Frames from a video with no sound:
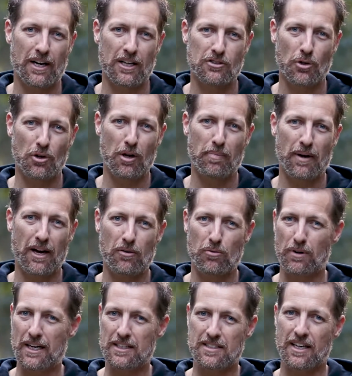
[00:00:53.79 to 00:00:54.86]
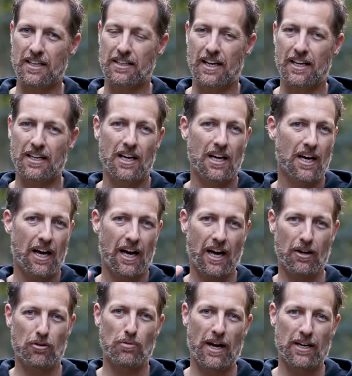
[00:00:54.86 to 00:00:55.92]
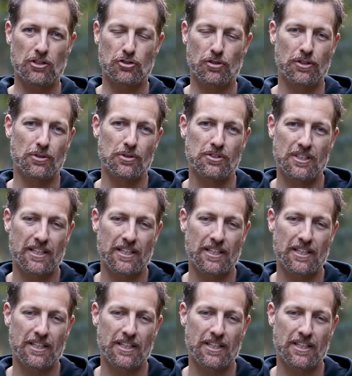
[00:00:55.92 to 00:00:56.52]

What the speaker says: It's all about run technique and run drills.